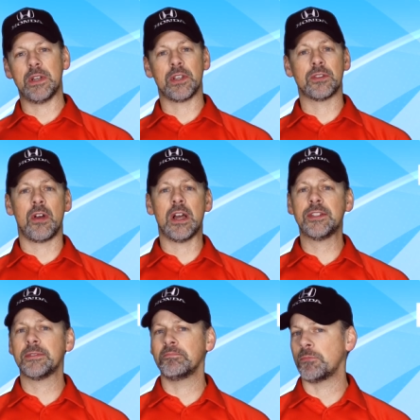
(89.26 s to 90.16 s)
an
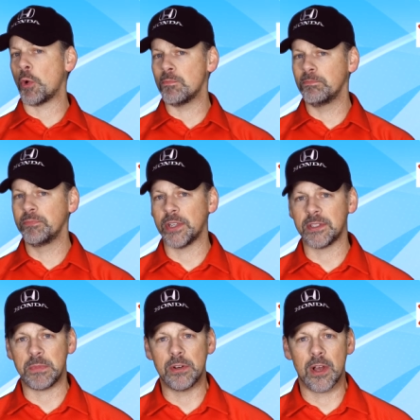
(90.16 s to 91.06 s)
exhaust? Nope,
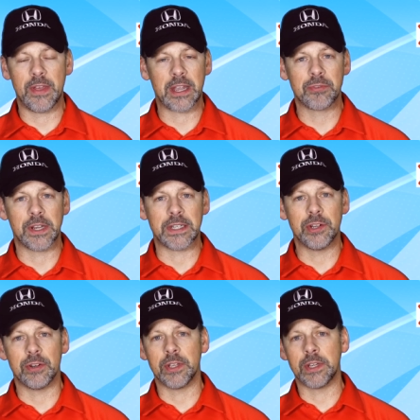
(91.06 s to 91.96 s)
doesn't meet all that
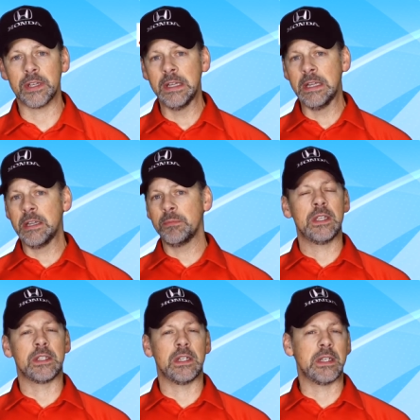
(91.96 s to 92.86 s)
criteria.
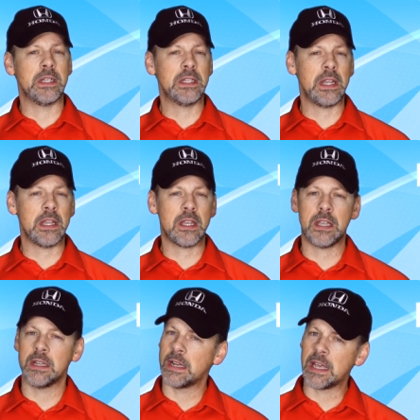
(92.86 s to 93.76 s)
Is it an intake?
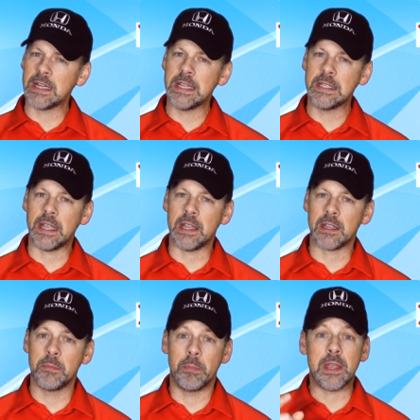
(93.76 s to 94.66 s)
Not an
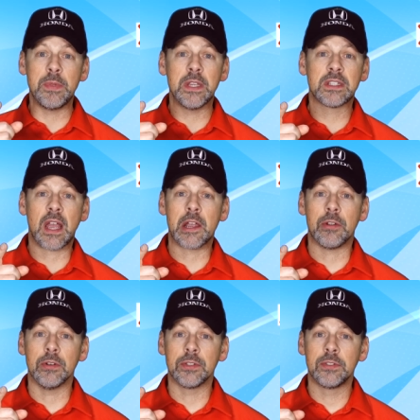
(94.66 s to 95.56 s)
intake. Maybe it's
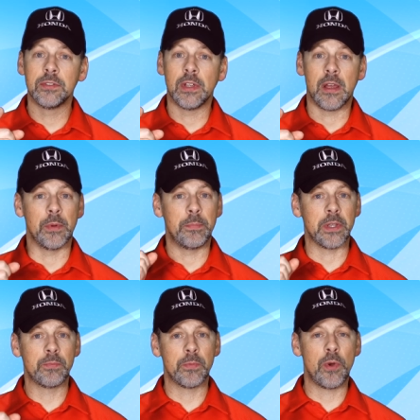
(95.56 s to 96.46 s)
tires. I'm a
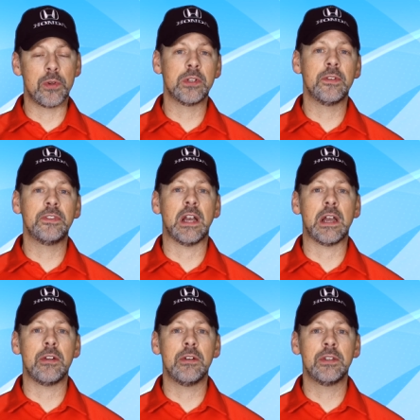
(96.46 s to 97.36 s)
big proponent of
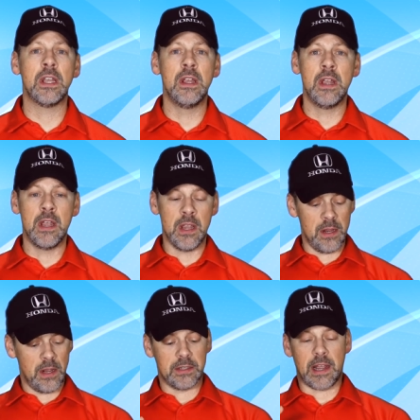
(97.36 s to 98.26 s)
tires.
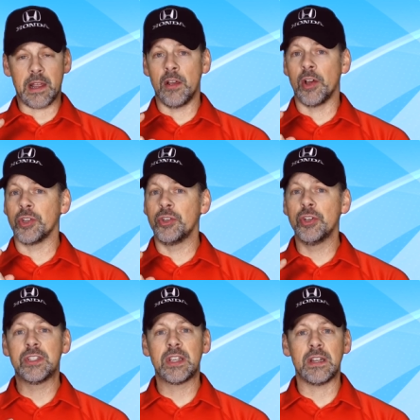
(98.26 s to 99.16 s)
A
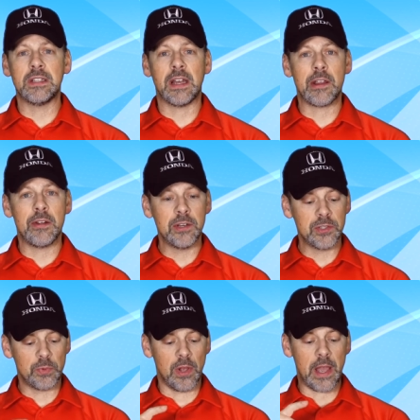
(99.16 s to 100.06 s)
good set of
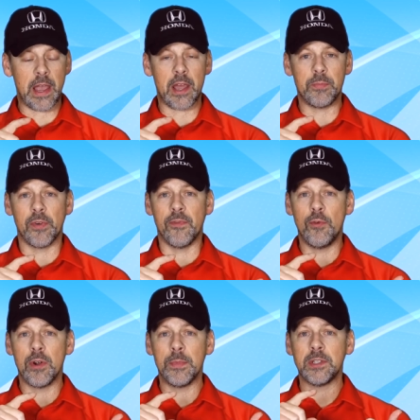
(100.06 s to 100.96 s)
tires will add
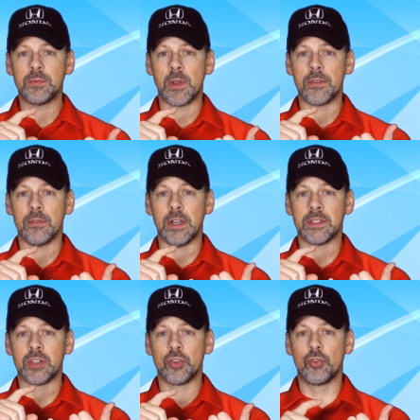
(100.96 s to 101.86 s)
performance, whether
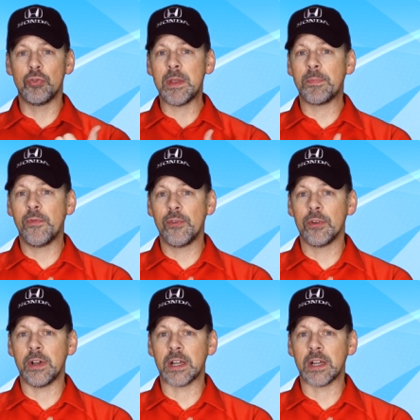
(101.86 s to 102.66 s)
it's grip for